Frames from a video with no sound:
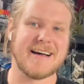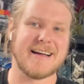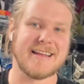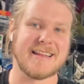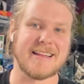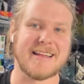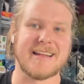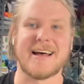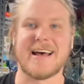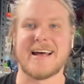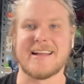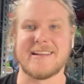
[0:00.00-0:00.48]

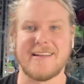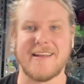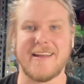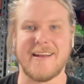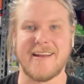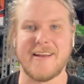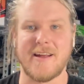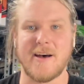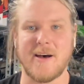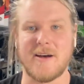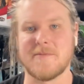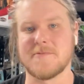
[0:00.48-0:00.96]
then I had to get
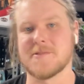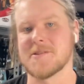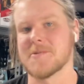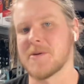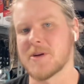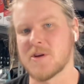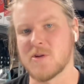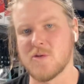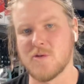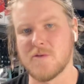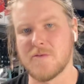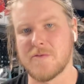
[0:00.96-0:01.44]
it home. So my
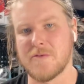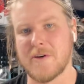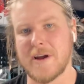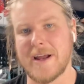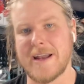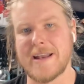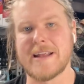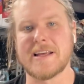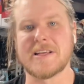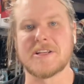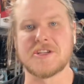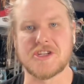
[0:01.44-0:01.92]
good
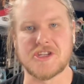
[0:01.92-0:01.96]
friend